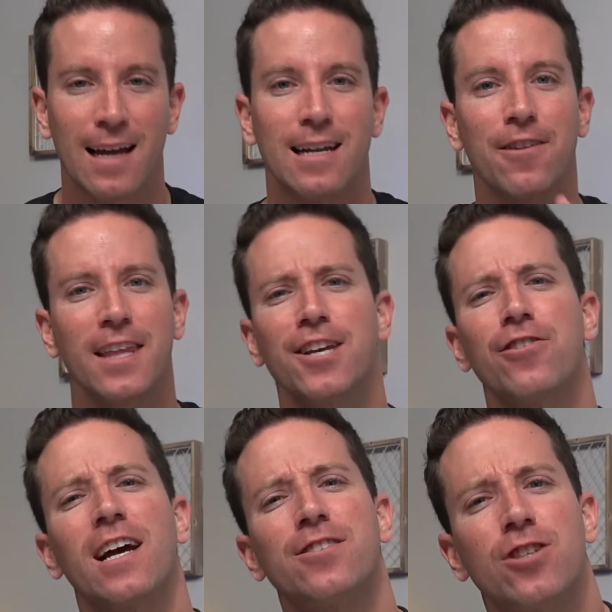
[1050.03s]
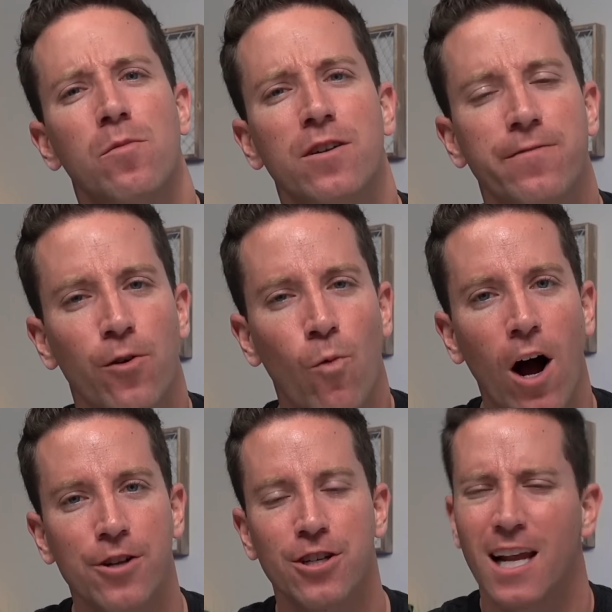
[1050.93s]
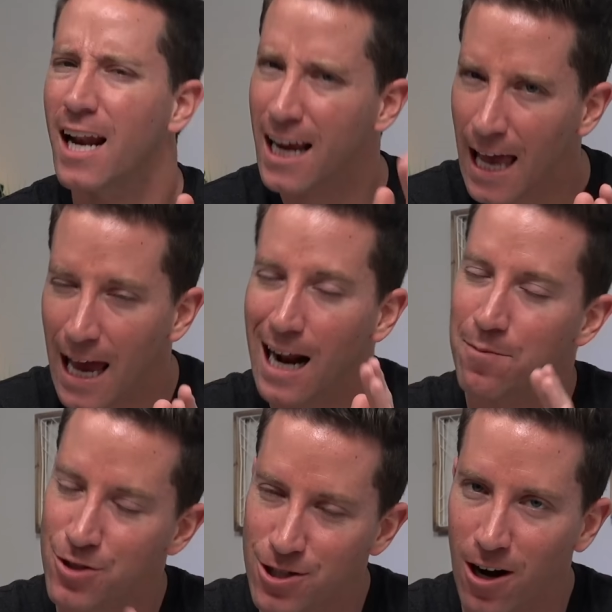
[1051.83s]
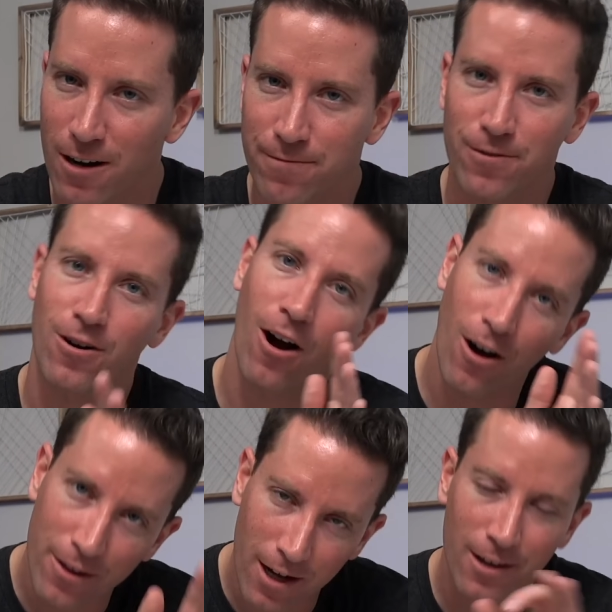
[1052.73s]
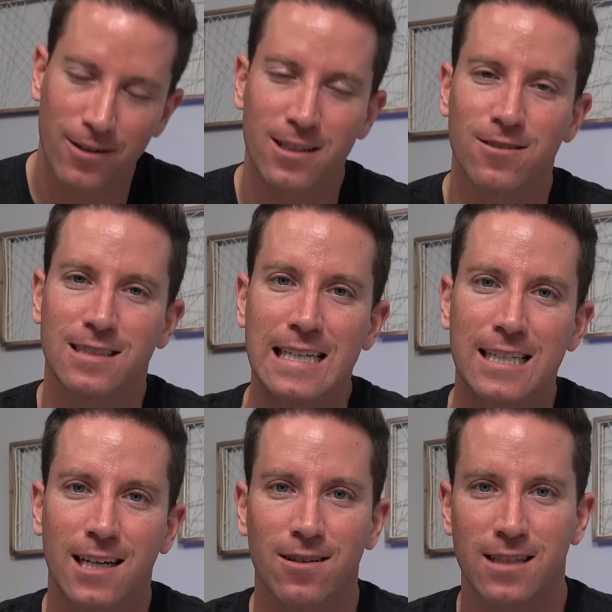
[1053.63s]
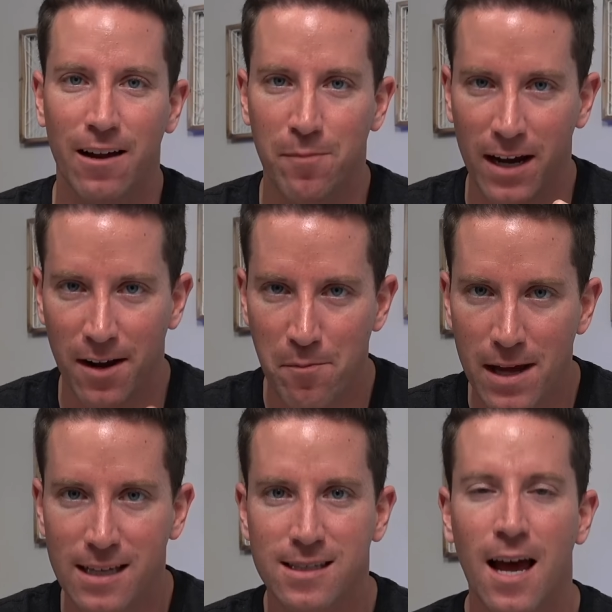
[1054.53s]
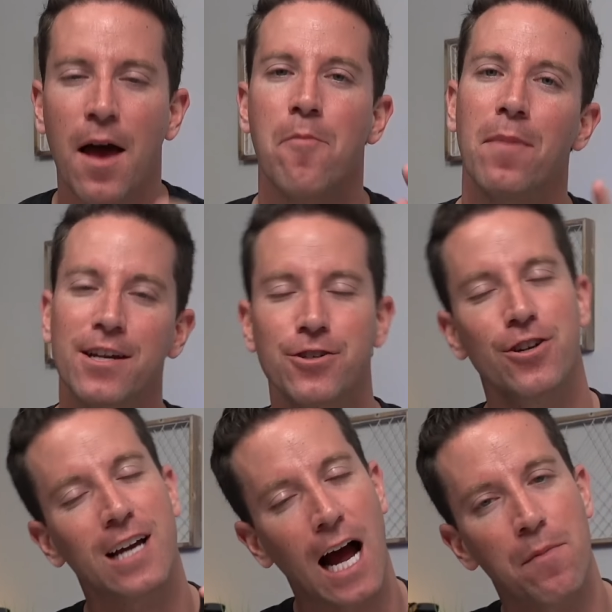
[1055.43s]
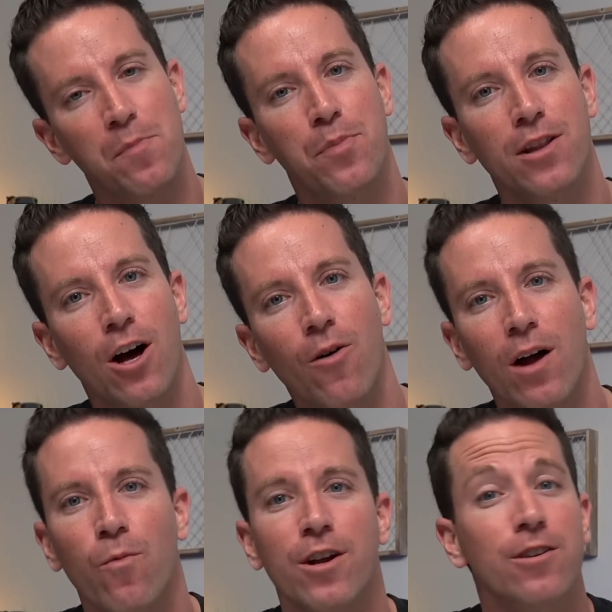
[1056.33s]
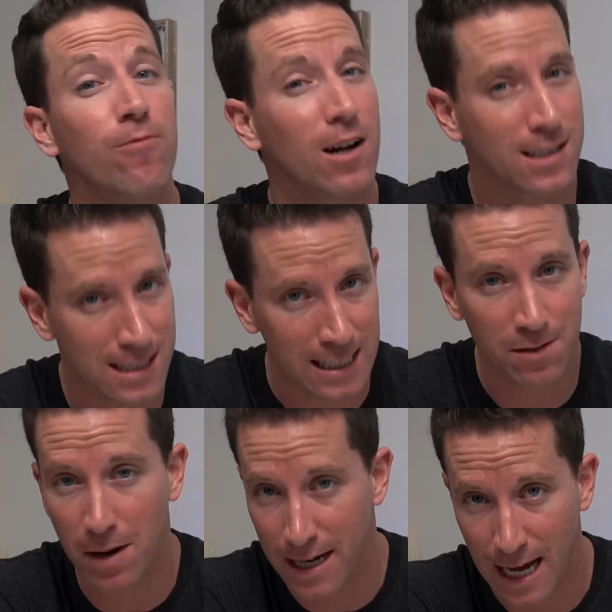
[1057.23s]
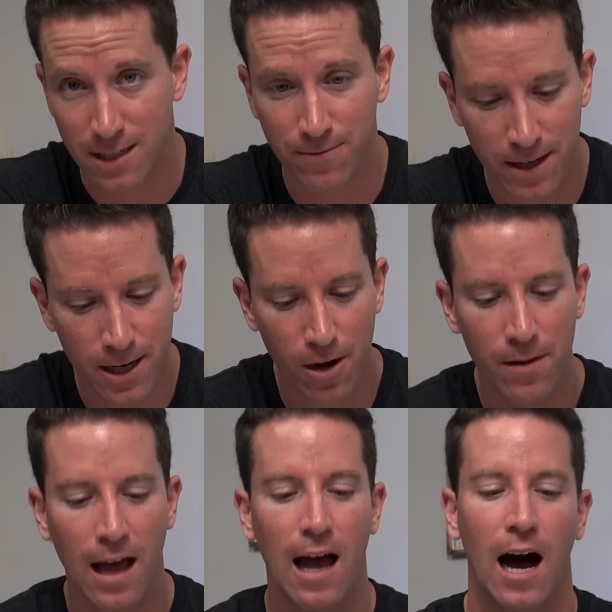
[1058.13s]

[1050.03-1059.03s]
Now, thank you guys so much for watching. And again, I'm sorry for all the other little details I might have missed. Make sure you comment below on what you want to see in my next video.